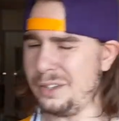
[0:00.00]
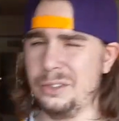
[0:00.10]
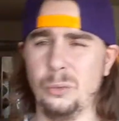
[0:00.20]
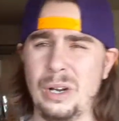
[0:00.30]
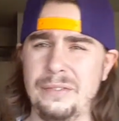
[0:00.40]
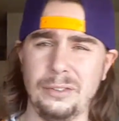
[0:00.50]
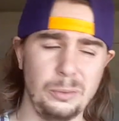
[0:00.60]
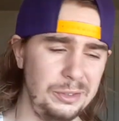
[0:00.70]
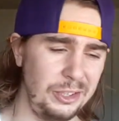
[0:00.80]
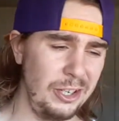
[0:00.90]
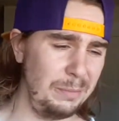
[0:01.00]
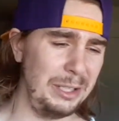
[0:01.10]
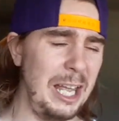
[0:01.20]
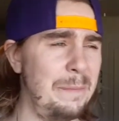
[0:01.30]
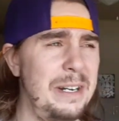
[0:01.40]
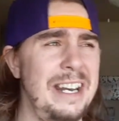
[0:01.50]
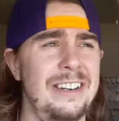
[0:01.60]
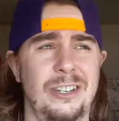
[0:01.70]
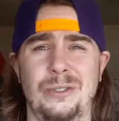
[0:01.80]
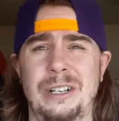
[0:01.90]
The wafer was good, but that
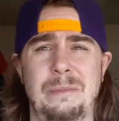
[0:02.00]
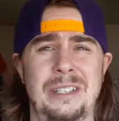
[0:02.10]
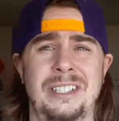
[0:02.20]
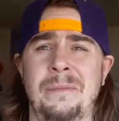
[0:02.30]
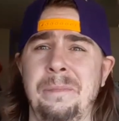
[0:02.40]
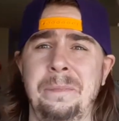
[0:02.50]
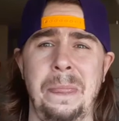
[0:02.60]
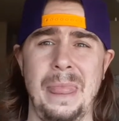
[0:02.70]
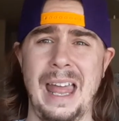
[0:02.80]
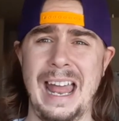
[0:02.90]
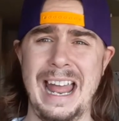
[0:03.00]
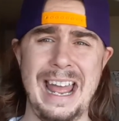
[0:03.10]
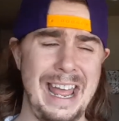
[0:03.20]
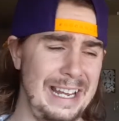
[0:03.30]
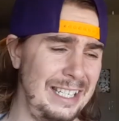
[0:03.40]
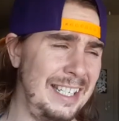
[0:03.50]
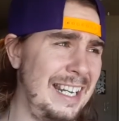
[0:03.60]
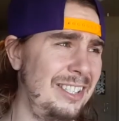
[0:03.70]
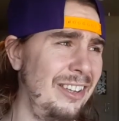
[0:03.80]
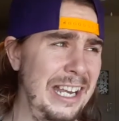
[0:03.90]
banana cream is ass. It
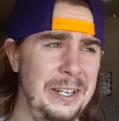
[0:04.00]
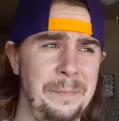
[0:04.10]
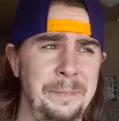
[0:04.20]
tastes like